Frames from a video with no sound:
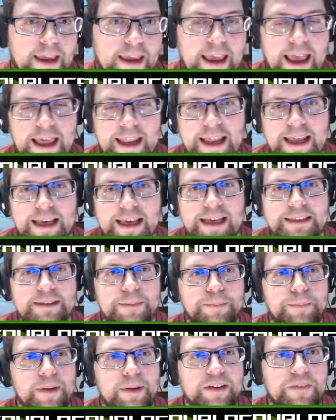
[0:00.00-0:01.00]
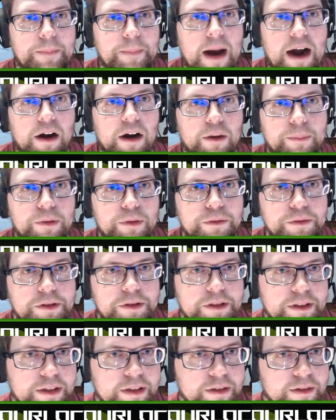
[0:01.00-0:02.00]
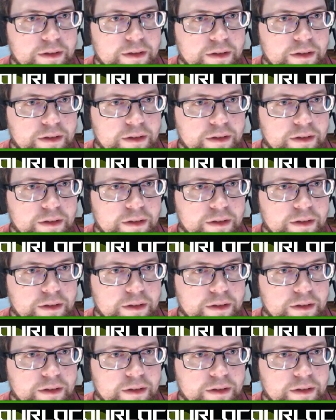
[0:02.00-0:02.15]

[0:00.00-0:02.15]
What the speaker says: And it gets a bit of a power boost.